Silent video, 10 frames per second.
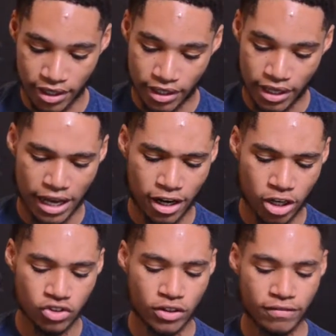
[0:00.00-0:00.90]
He had
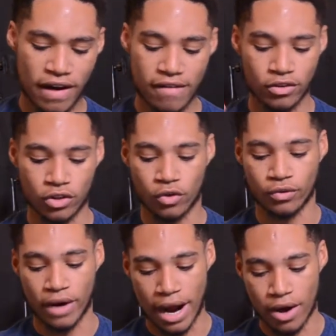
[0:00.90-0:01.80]
105 on the
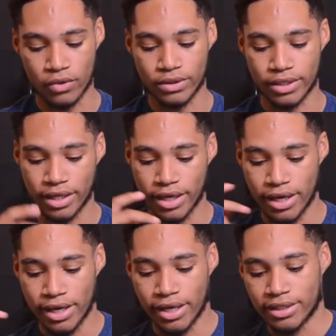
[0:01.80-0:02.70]
ground.
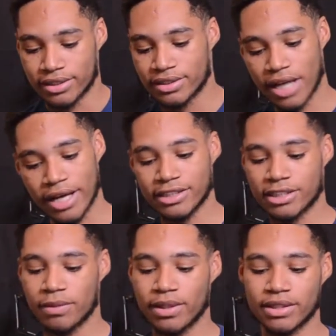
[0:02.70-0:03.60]
Titans
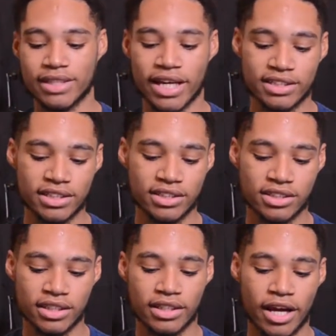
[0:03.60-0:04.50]
beat the
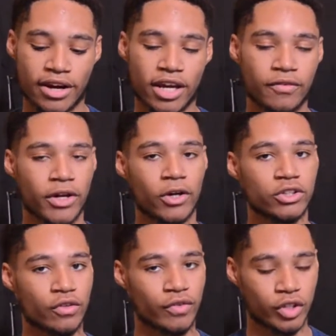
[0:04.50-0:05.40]
Texans. Derrick Henry
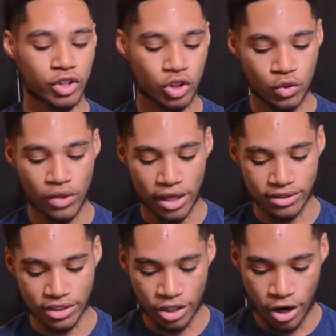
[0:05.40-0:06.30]
goes over the
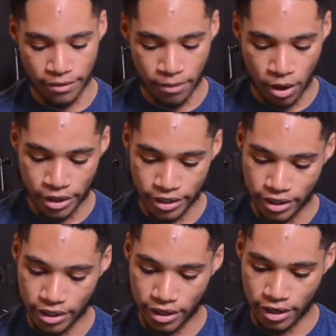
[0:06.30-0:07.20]
2,000-yard
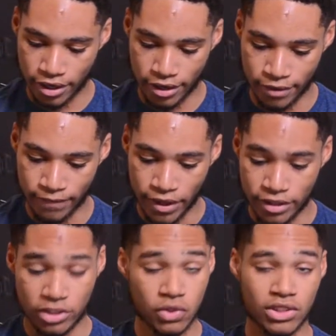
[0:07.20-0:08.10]
mark.
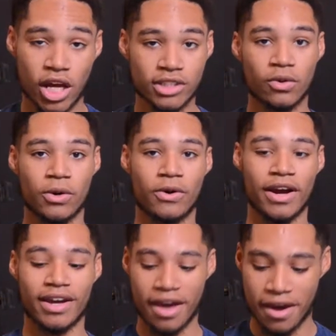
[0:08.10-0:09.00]
This was also a
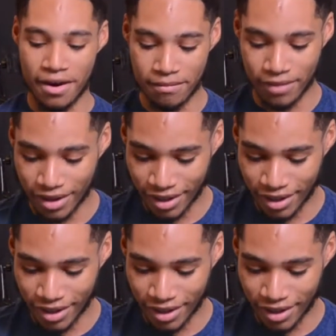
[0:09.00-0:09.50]
great game.